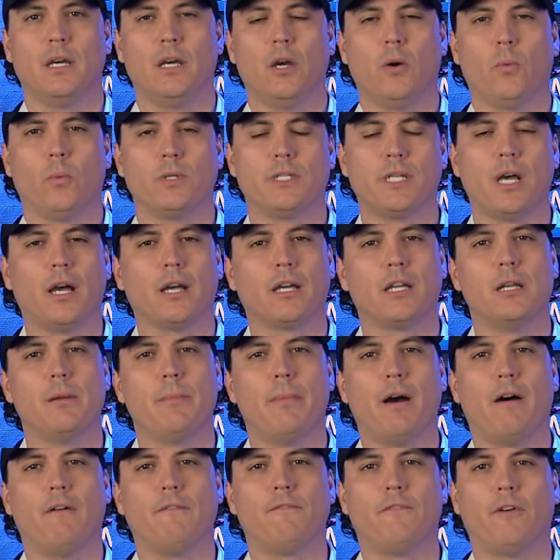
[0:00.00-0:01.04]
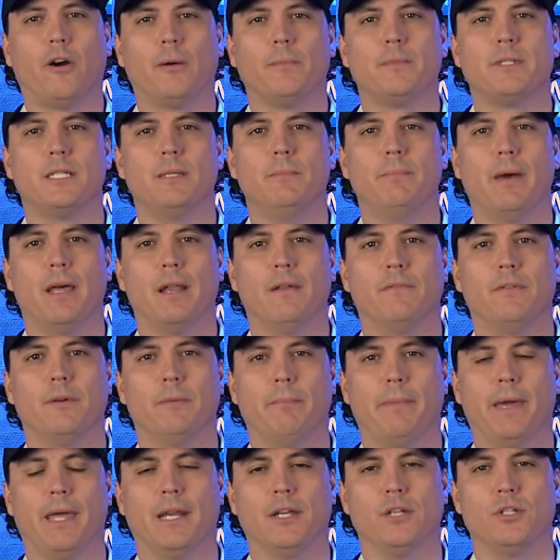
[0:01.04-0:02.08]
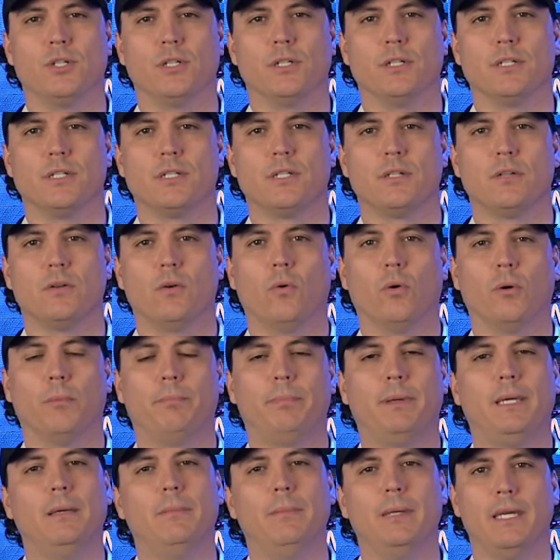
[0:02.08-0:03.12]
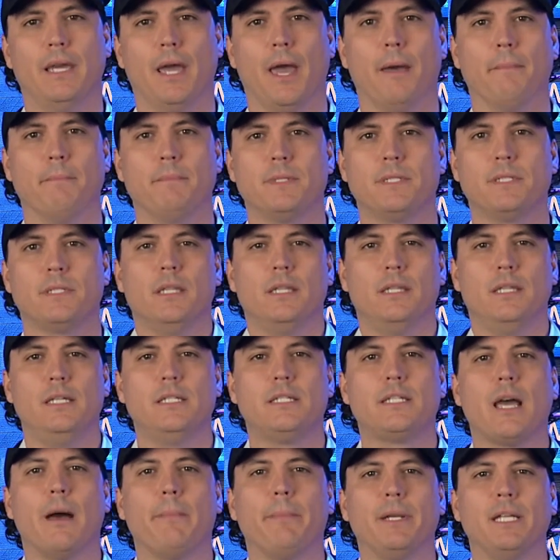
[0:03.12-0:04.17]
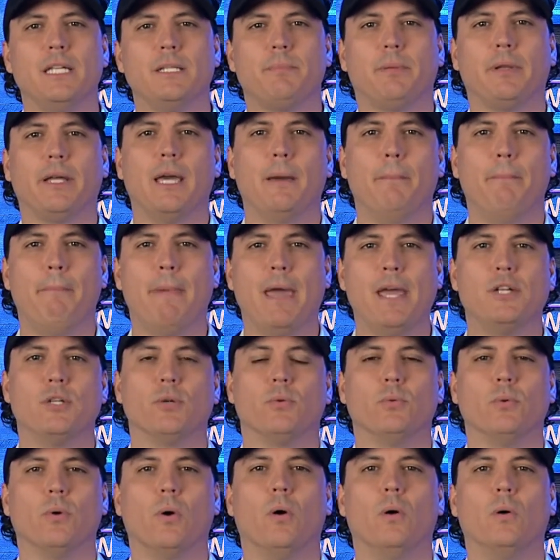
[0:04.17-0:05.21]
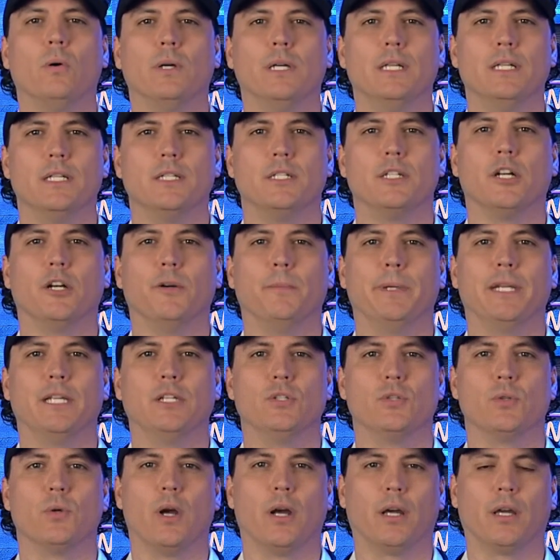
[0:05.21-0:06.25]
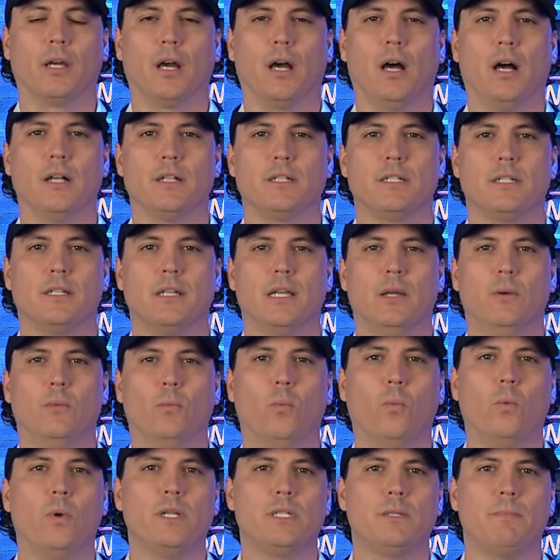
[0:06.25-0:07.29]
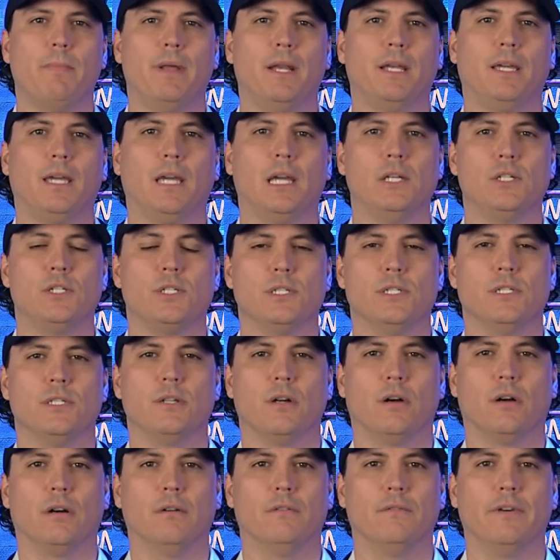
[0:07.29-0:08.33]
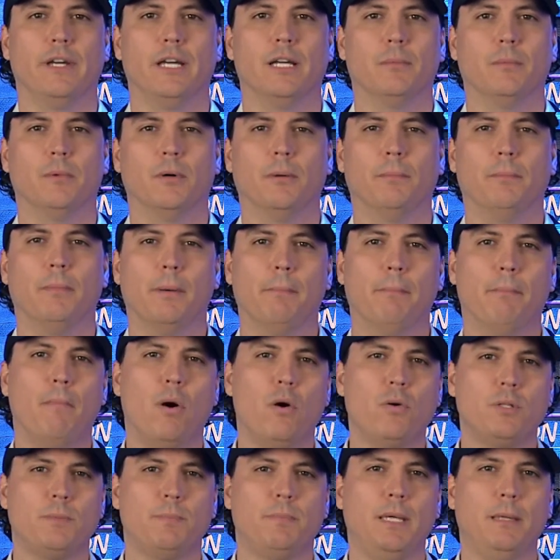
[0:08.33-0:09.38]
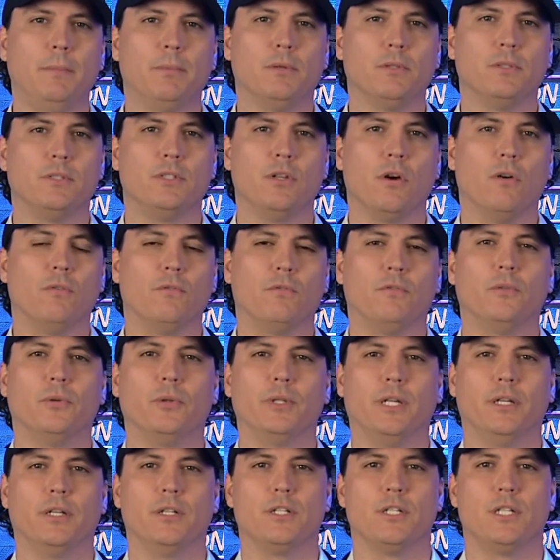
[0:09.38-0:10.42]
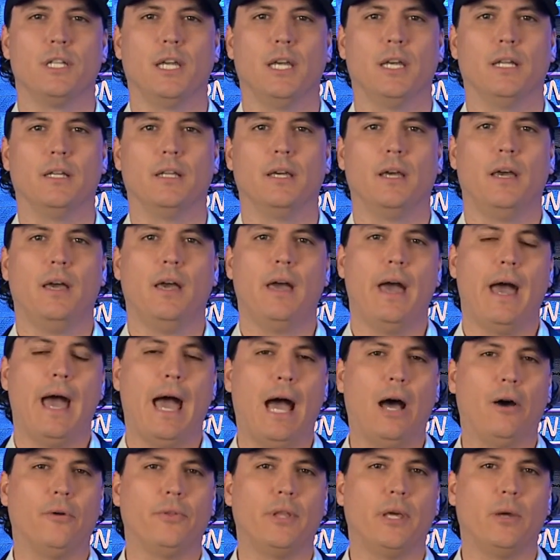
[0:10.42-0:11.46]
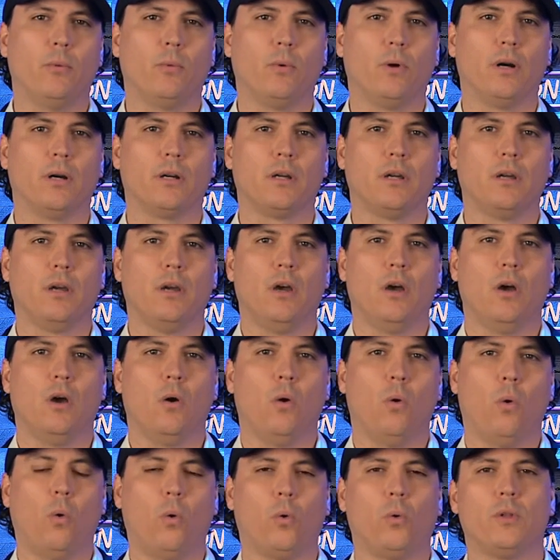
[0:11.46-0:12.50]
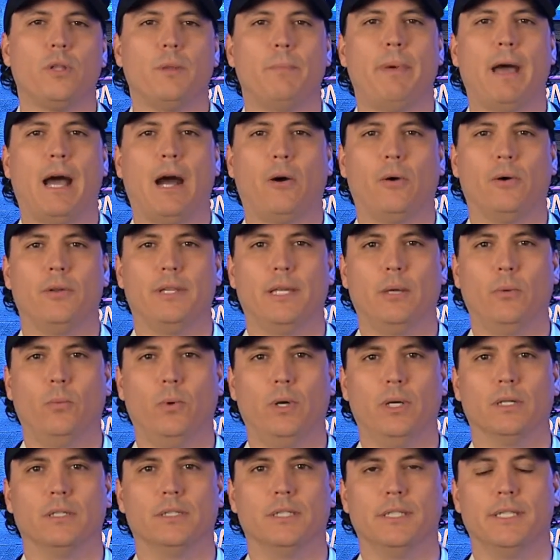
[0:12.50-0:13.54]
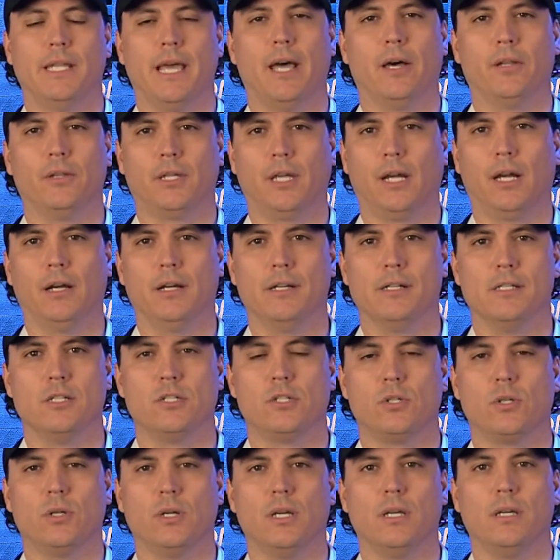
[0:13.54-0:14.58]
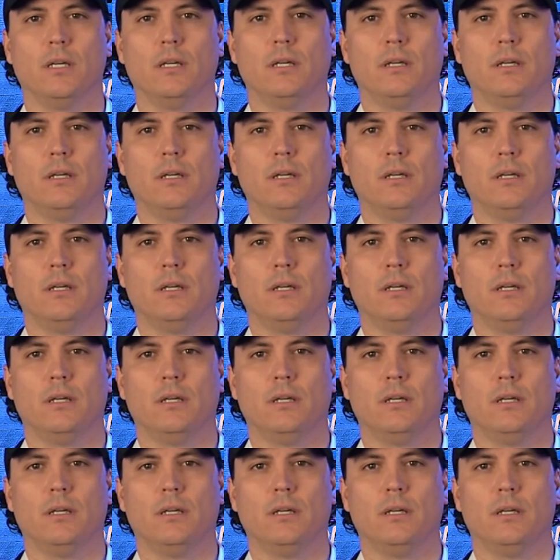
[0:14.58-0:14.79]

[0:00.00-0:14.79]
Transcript: We're talking about pharmacy benefit managers, or PBMs. These companies play a major role in determining drug costs and which medications are available, but most people don't fully understand how they work or the power they wield in the healthcare industry.